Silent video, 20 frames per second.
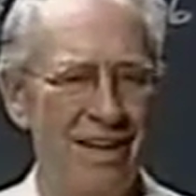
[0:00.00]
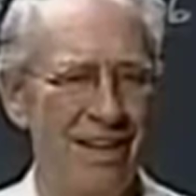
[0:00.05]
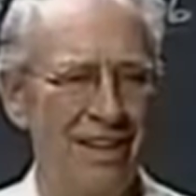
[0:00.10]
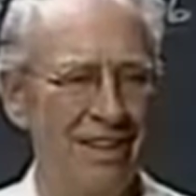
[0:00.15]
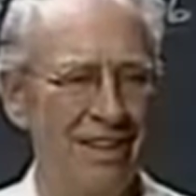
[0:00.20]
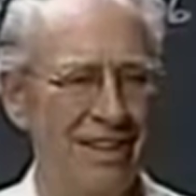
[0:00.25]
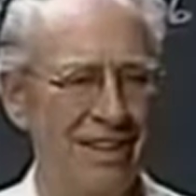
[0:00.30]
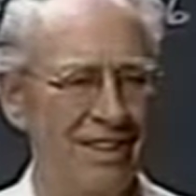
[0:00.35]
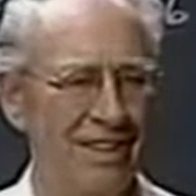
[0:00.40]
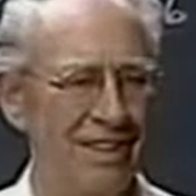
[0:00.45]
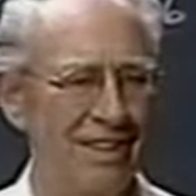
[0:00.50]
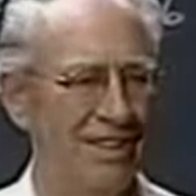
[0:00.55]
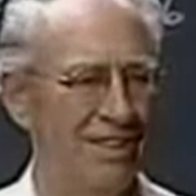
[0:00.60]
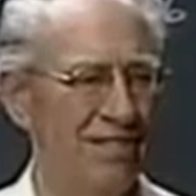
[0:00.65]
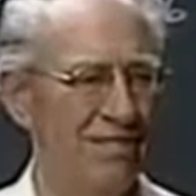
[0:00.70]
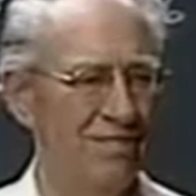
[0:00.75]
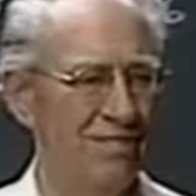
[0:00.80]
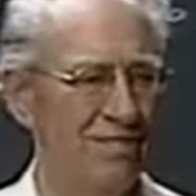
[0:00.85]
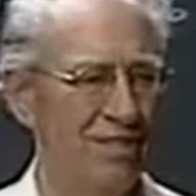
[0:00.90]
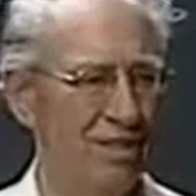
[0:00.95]
And
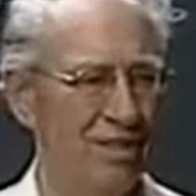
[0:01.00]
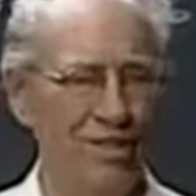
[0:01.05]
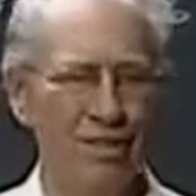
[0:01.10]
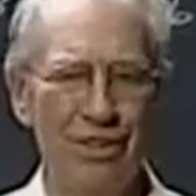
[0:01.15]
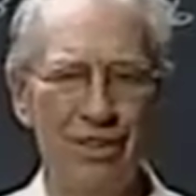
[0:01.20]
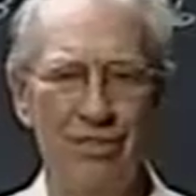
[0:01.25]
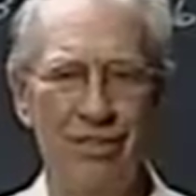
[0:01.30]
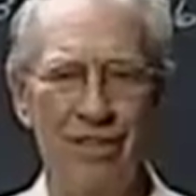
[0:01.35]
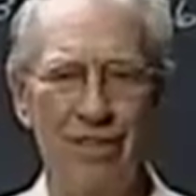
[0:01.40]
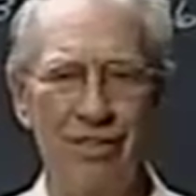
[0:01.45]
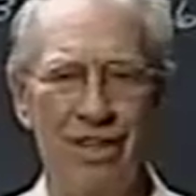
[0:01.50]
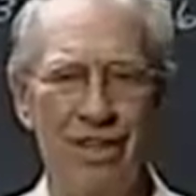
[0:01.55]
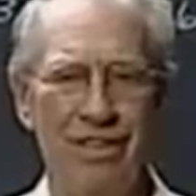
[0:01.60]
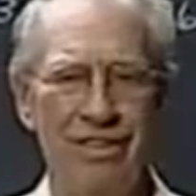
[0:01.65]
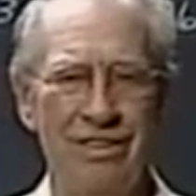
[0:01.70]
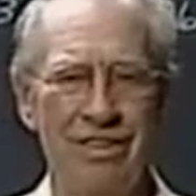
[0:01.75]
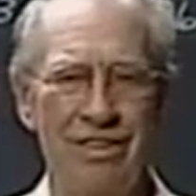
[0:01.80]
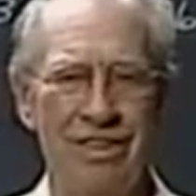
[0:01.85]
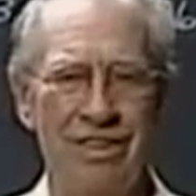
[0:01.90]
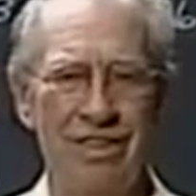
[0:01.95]
for those of you
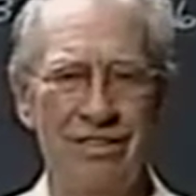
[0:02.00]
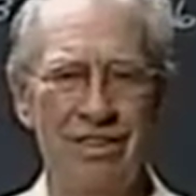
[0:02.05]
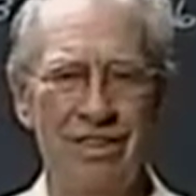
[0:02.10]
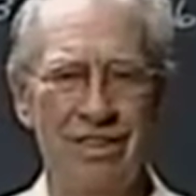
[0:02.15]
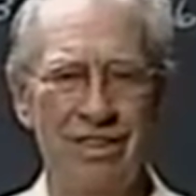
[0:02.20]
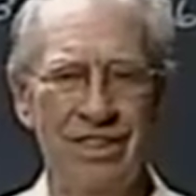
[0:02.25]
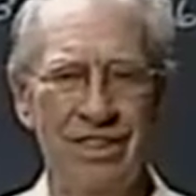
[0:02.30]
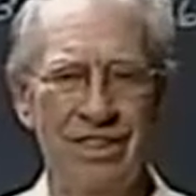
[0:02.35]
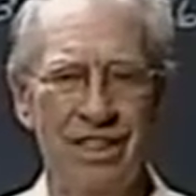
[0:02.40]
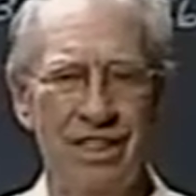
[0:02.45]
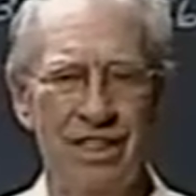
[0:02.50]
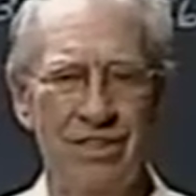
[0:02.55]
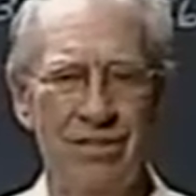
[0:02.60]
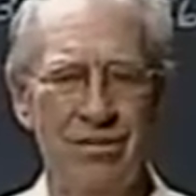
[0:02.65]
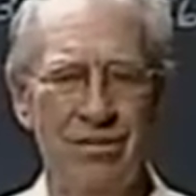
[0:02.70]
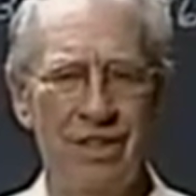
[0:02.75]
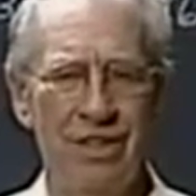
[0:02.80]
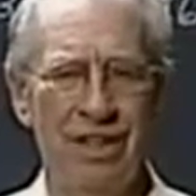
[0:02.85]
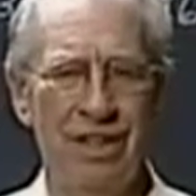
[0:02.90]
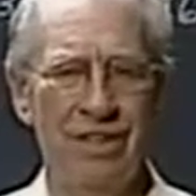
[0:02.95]
out in television,
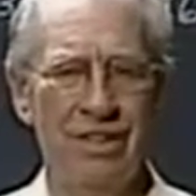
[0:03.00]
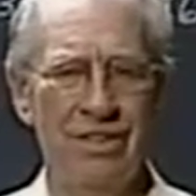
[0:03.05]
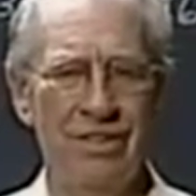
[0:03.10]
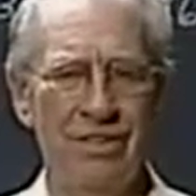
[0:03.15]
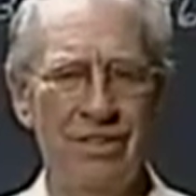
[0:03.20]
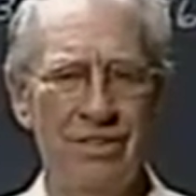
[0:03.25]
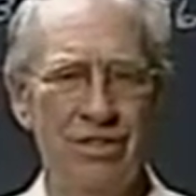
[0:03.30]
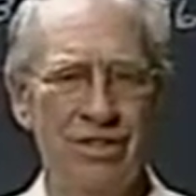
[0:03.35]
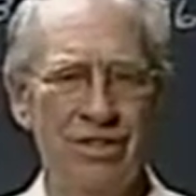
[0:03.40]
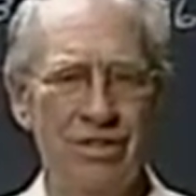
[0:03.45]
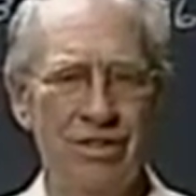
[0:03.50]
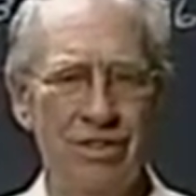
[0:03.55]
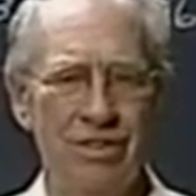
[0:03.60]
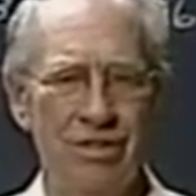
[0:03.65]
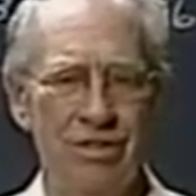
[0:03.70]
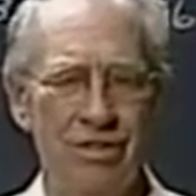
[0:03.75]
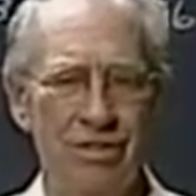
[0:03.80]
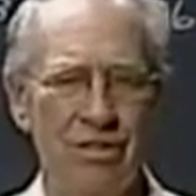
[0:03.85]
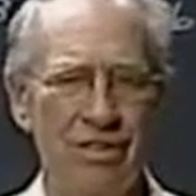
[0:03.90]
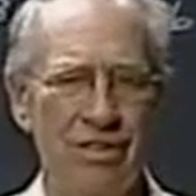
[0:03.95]
again, we like to just
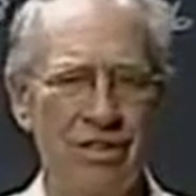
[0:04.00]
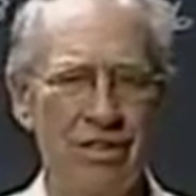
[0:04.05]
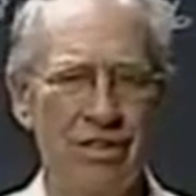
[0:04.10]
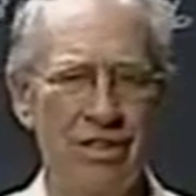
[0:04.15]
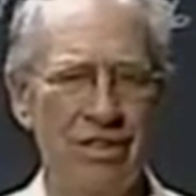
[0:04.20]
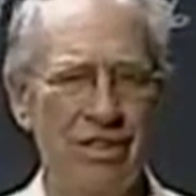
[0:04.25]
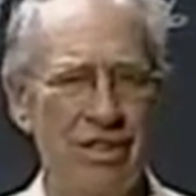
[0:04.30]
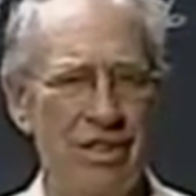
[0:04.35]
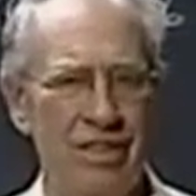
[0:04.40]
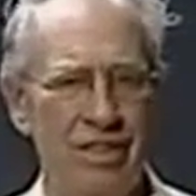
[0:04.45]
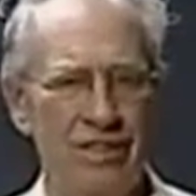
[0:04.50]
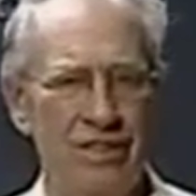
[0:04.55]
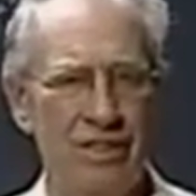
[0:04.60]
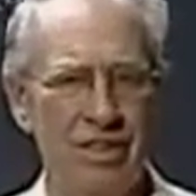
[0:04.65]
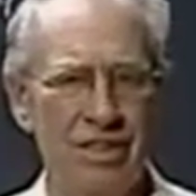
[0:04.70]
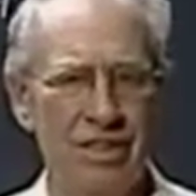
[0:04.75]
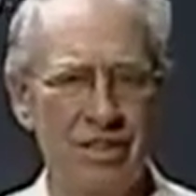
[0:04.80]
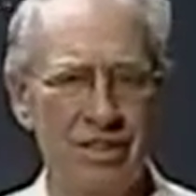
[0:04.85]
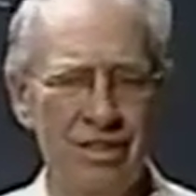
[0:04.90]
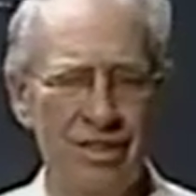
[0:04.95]
introduce ourselves
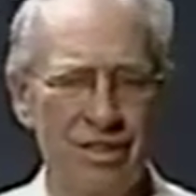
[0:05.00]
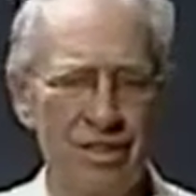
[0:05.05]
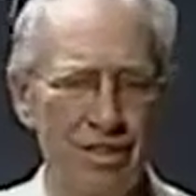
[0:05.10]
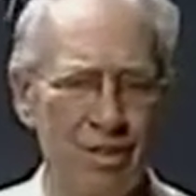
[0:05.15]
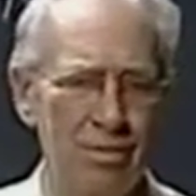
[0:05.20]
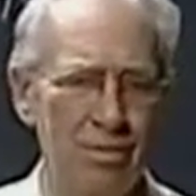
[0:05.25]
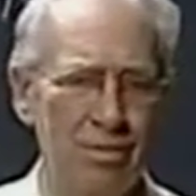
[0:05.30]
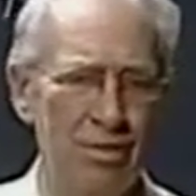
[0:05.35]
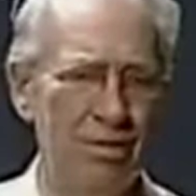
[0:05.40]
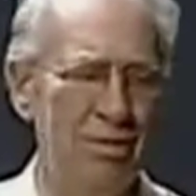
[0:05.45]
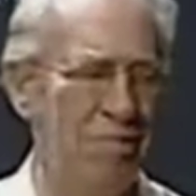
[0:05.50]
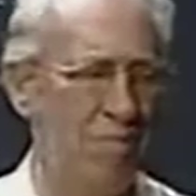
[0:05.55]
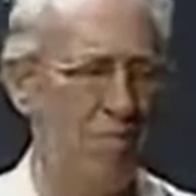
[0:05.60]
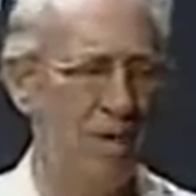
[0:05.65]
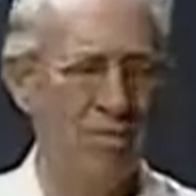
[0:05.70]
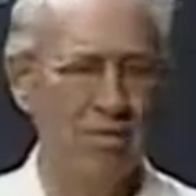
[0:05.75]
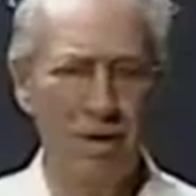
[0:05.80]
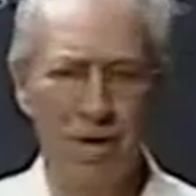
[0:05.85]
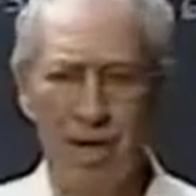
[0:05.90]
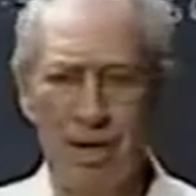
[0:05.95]
as a simple
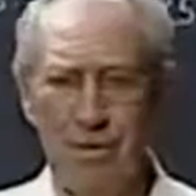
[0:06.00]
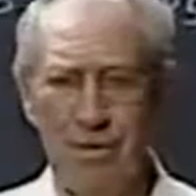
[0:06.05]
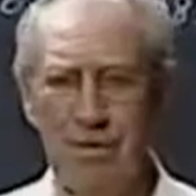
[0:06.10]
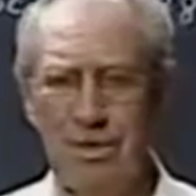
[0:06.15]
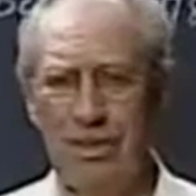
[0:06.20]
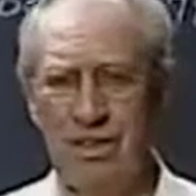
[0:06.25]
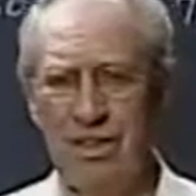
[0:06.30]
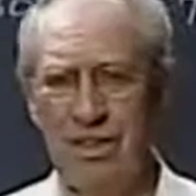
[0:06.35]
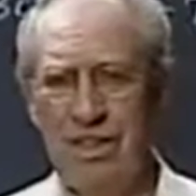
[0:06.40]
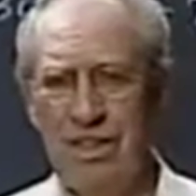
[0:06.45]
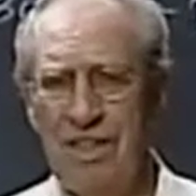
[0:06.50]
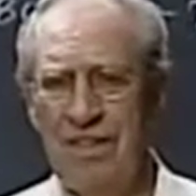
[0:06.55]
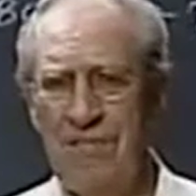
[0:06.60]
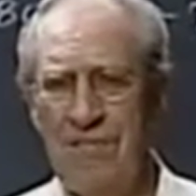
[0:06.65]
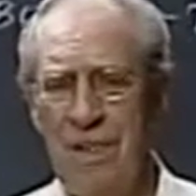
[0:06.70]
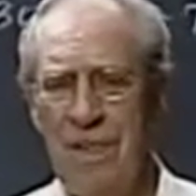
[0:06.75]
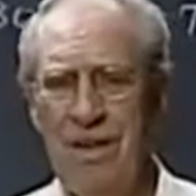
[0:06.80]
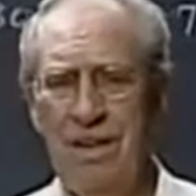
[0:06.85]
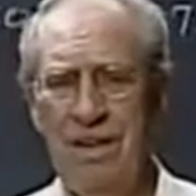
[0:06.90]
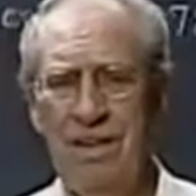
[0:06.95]
Bible study.
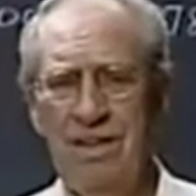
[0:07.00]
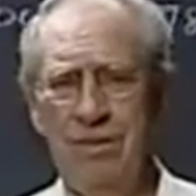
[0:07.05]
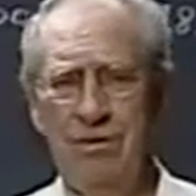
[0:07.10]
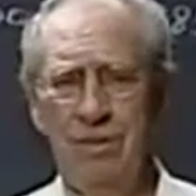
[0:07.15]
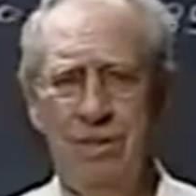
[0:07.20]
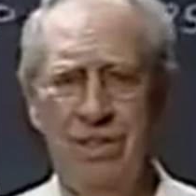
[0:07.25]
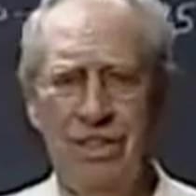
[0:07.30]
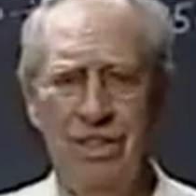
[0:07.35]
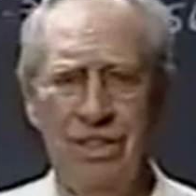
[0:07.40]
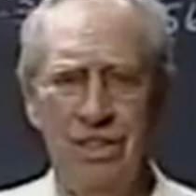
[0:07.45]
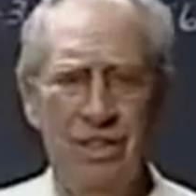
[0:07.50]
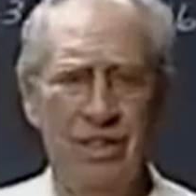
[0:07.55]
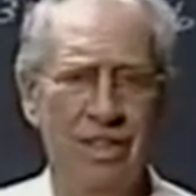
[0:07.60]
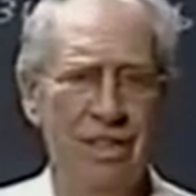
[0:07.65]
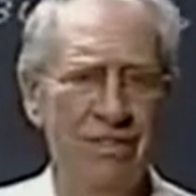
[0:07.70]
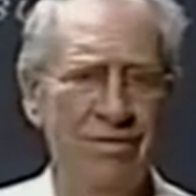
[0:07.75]
We